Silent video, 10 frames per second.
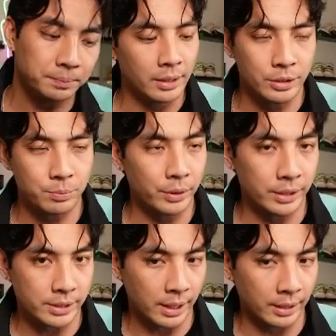It's pretty
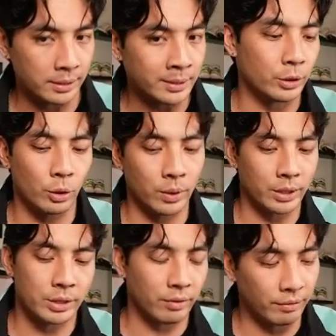insane. You don't want to
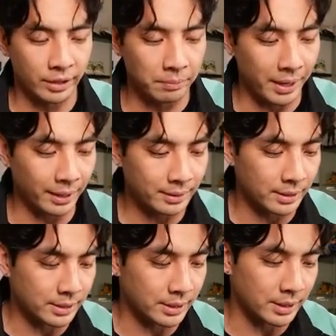Digivolve it in the back
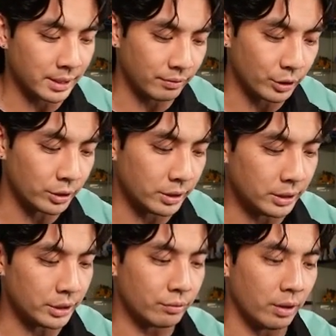because it does have a good
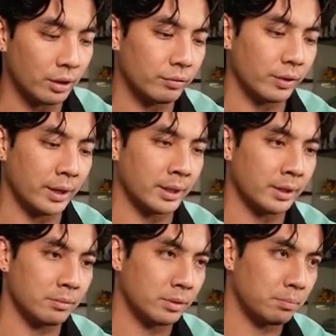Digivolve and then